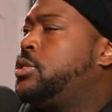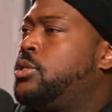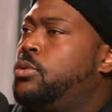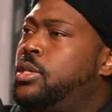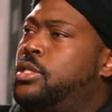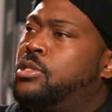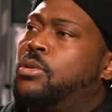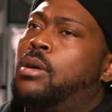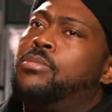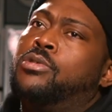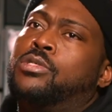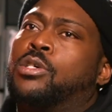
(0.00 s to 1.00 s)
We're too into our
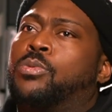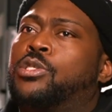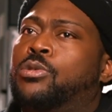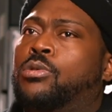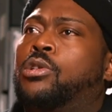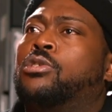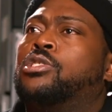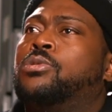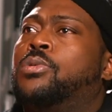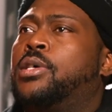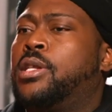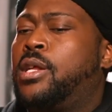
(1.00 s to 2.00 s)
music. We're too close
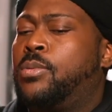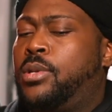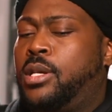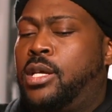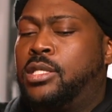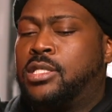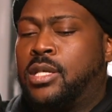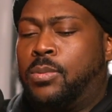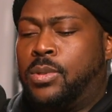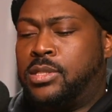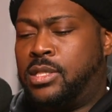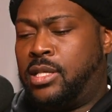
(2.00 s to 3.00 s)
to it. And we need
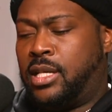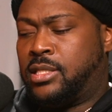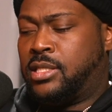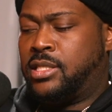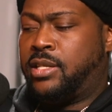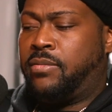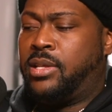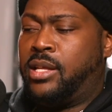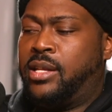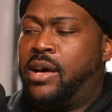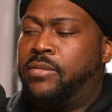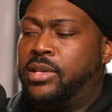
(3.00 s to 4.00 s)
someone to necessarily
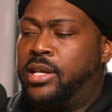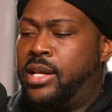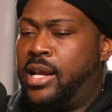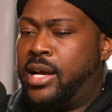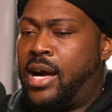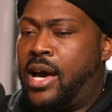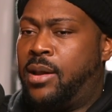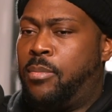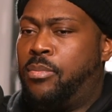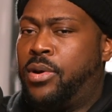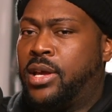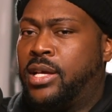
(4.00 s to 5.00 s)
level it and kind
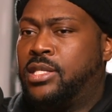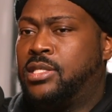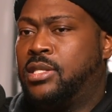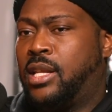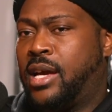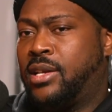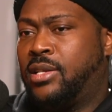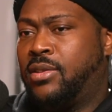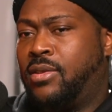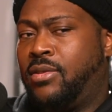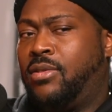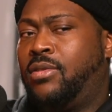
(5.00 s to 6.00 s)
of bring it to like
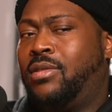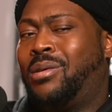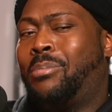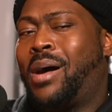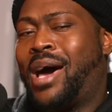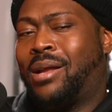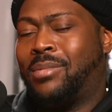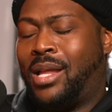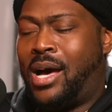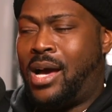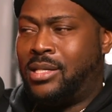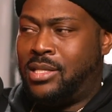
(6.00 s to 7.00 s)
the bottom
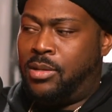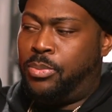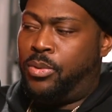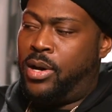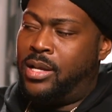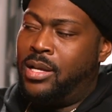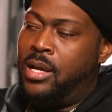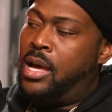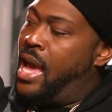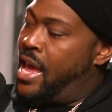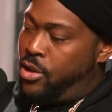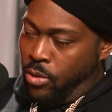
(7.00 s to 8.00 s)
line, to the point.
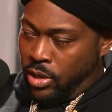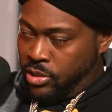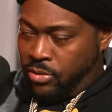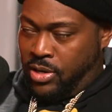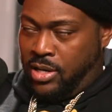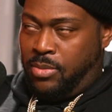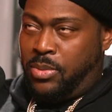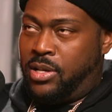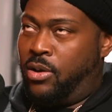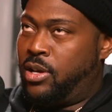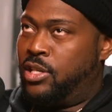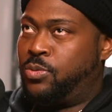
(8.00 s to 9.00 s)
And you also need to, but
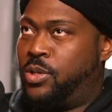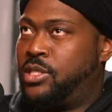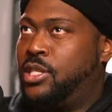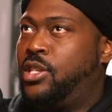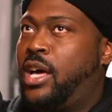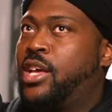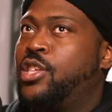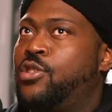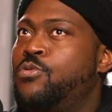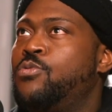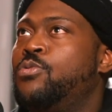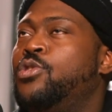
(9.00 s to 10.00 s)
don't get it twisted, like
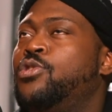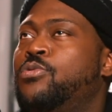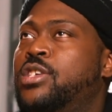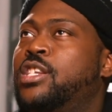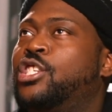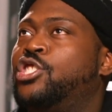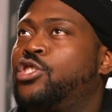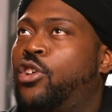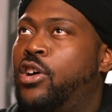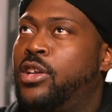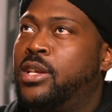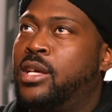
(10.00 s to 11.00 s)
you need a
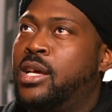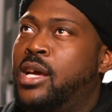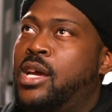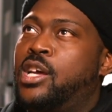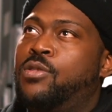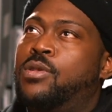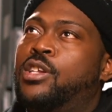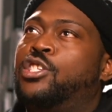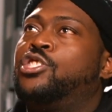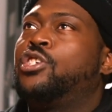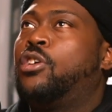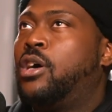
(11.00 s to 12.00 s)
Sean, you
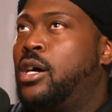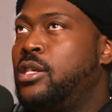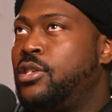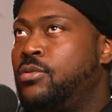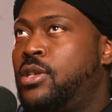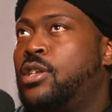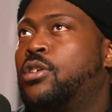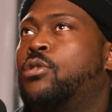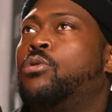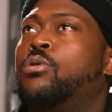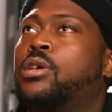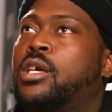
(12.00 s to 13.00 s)
need a
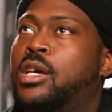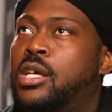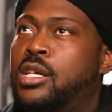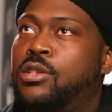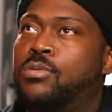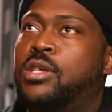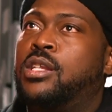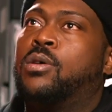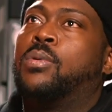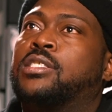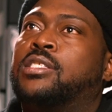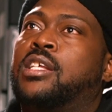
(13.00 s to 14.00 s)
cool kid, you need
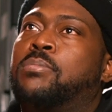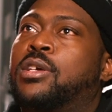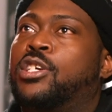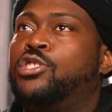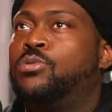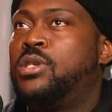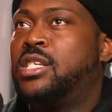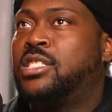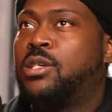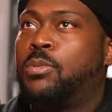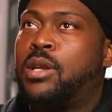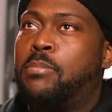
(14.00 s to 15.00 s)
a the name, because you need
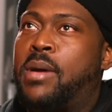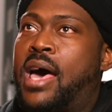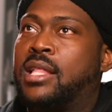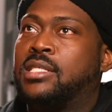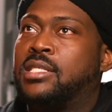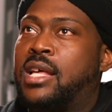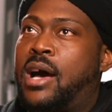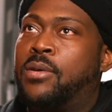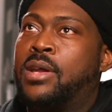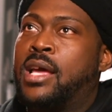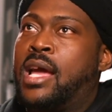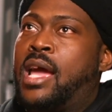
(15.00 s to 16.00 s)
someone to balance it
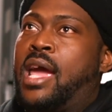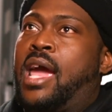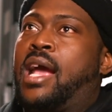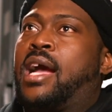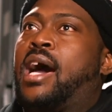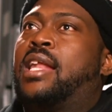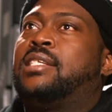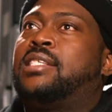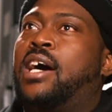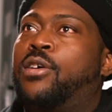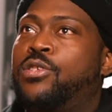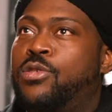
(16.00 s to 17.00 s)
out and kind of
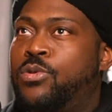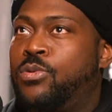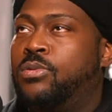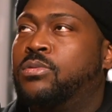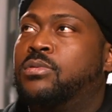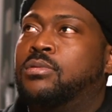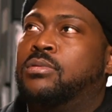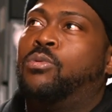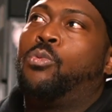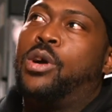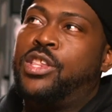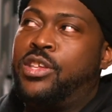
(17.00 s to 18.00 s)
tell you
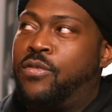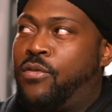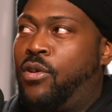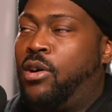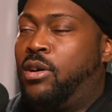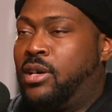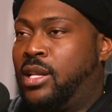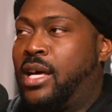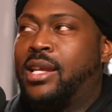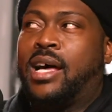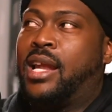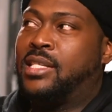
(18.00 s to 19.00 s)
when you're wrong and
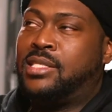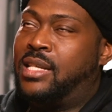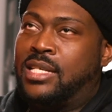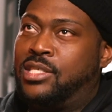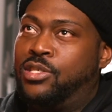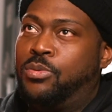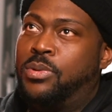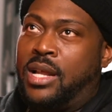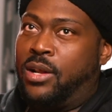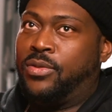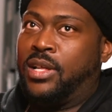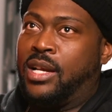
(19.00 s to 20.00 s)
like, nah, that's stupid.
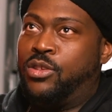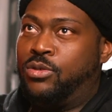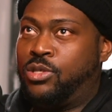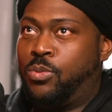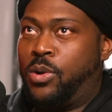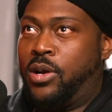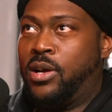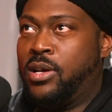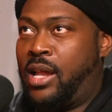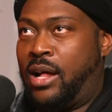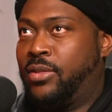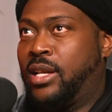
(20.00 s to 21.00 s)
I don't think that you should work.
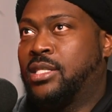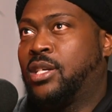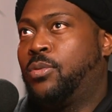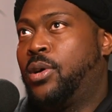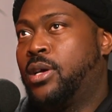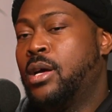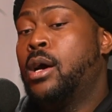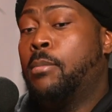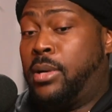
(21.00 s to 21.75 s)
I don't think that's gonna work.